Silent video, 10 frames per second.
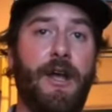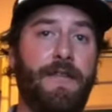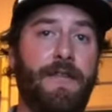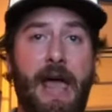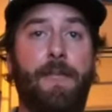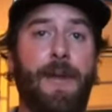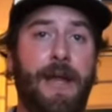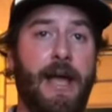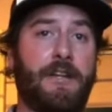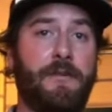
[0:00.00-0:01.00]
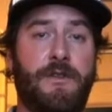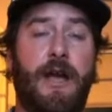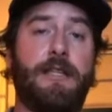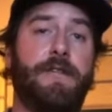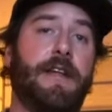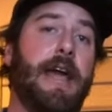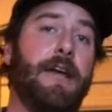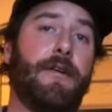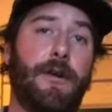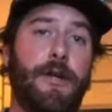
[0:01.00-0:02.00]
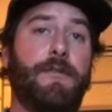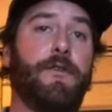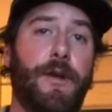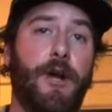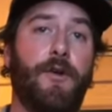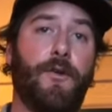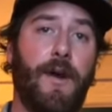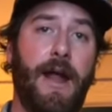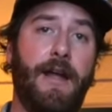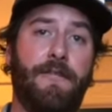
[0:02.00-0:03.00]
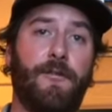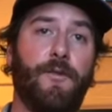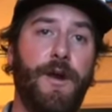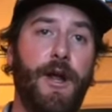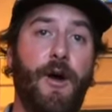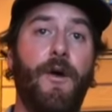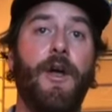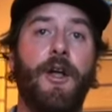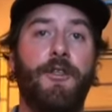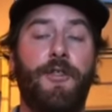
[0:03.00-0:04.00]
you have the MPX from Scientific Angler and you have the Rio Grande from Rio.